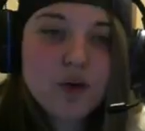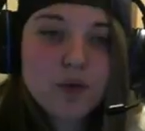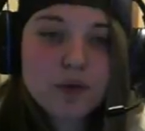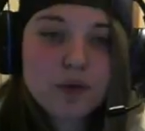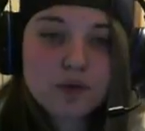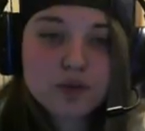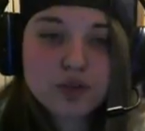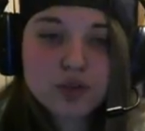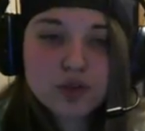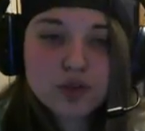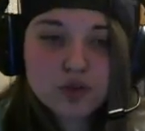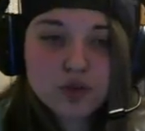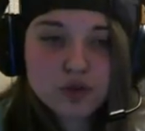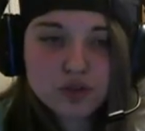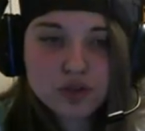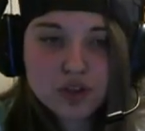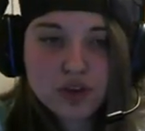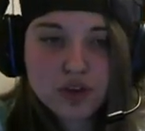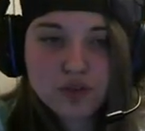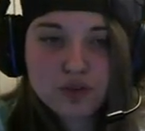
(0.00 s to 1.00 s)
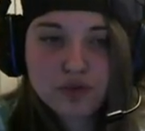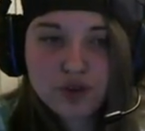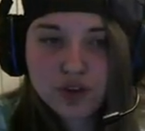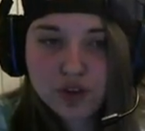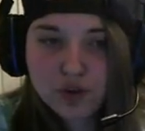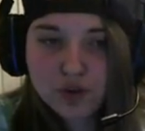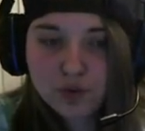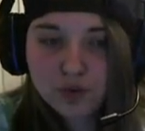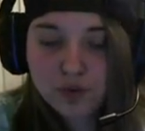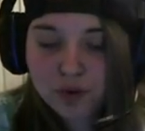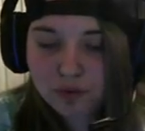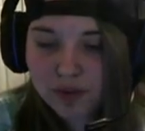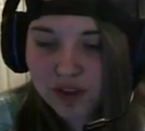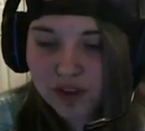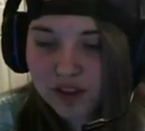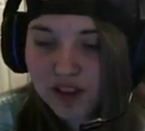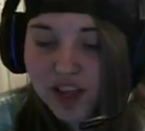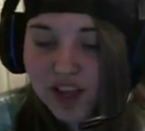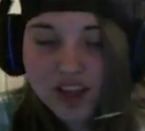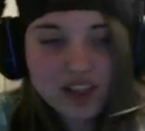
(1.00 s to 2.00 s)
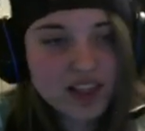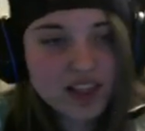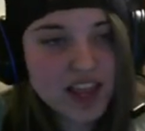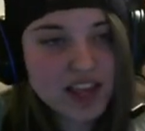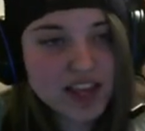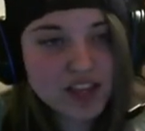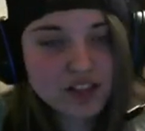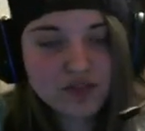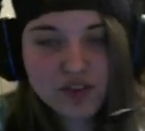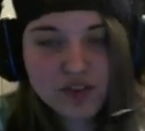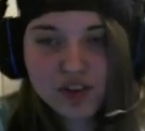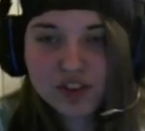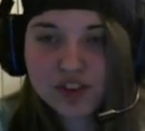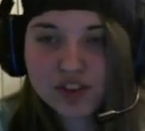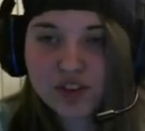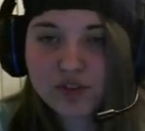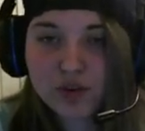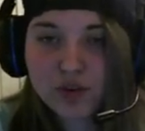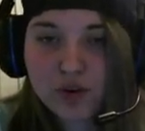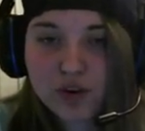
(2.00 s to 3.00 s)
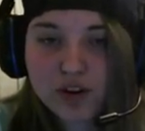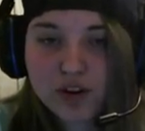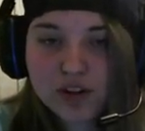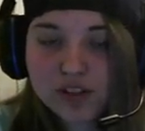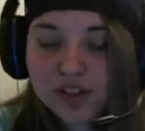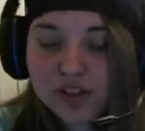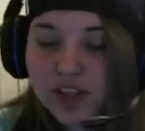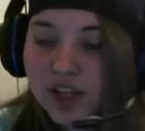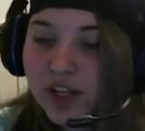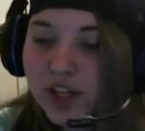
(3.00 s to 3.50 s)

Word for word: will choose for the women. Ladies first, of course.